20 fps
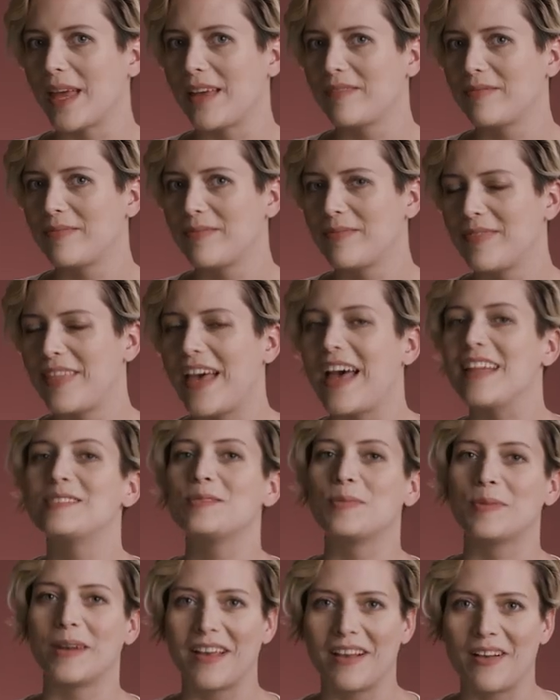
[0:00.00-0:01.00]
me.
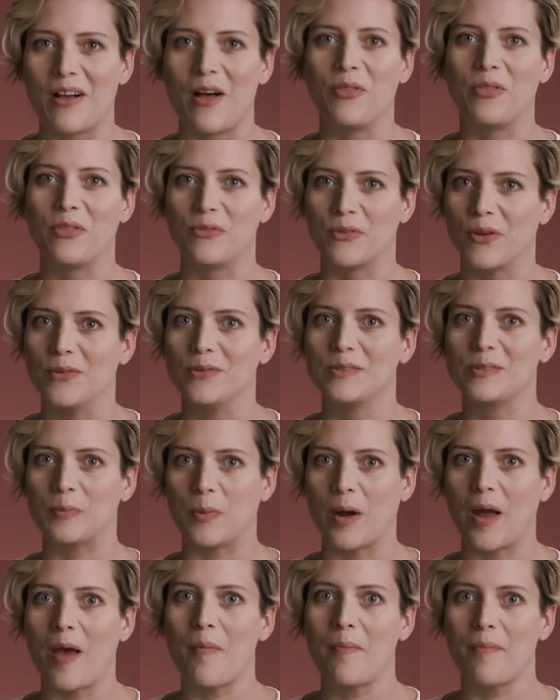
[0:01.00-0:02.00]
That's when I called Thrones
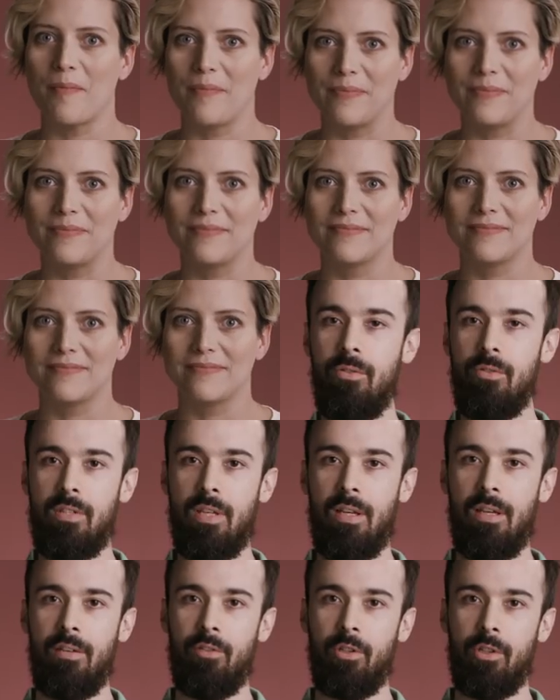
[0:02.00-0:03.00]
Prep. I used
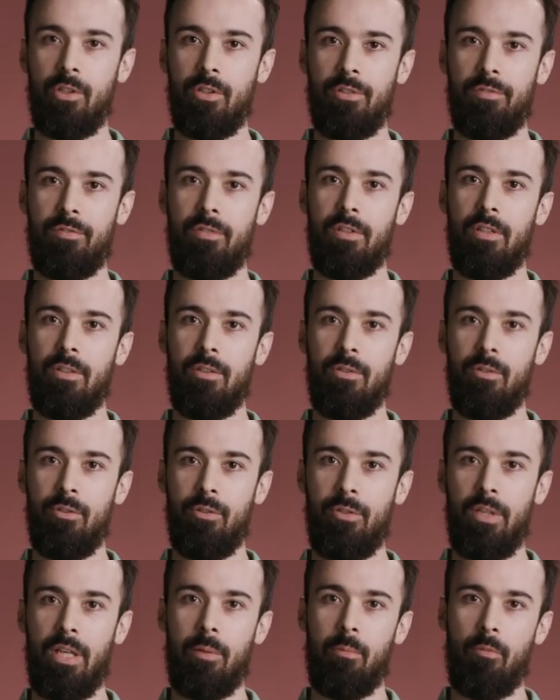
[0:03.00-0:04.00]
to have a girlfriend who
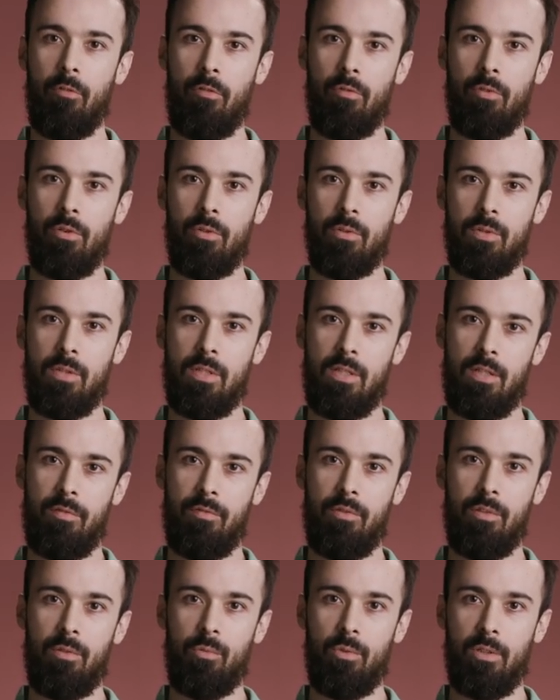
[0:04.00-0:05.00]
knew Game of Thrones
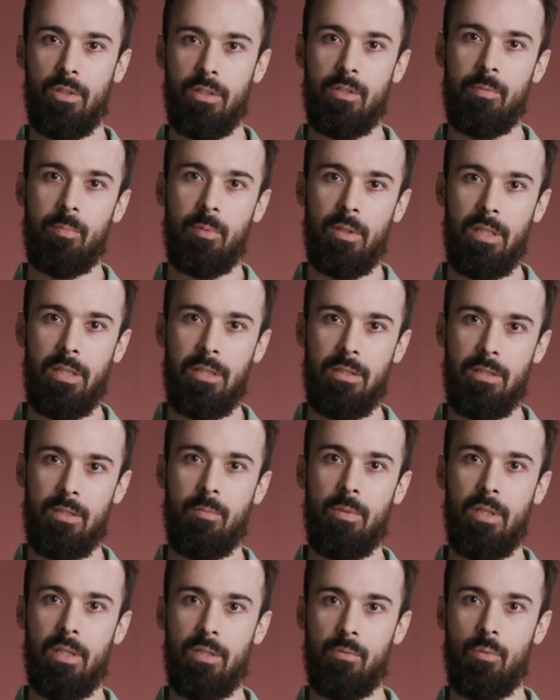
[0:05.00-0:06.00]
stuff and would explain it
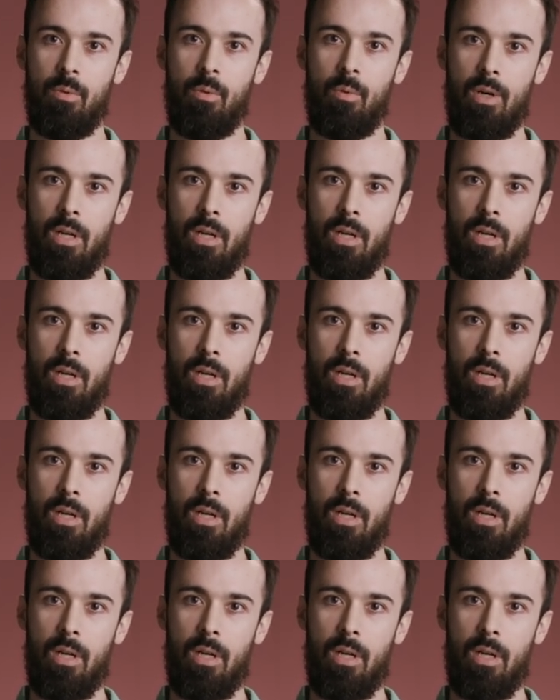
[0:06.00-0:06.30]
to me as we